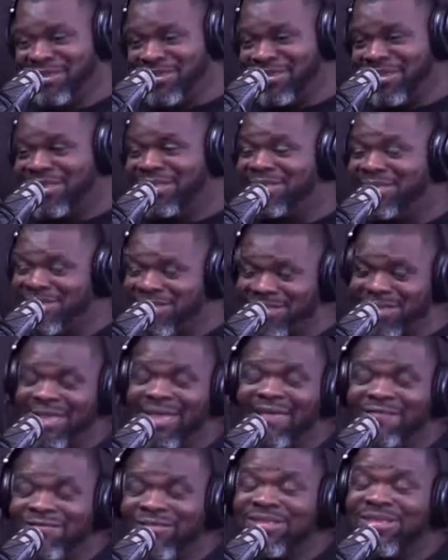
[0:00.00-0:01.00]
The
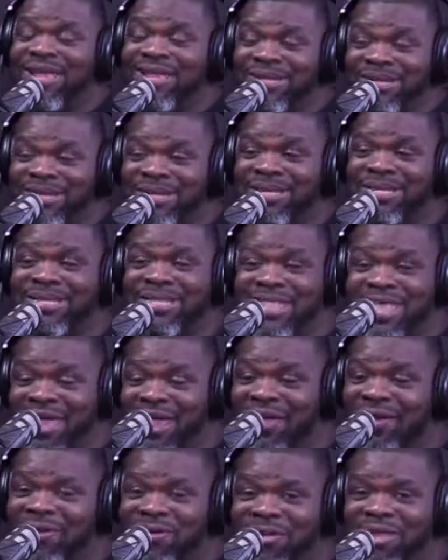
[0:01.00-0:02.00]
invitation is there.
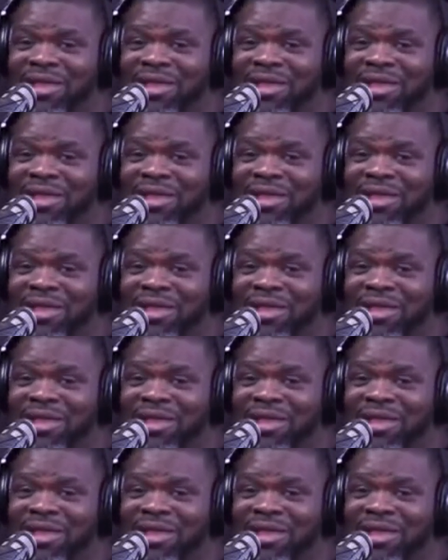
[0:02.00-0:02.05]
Okay?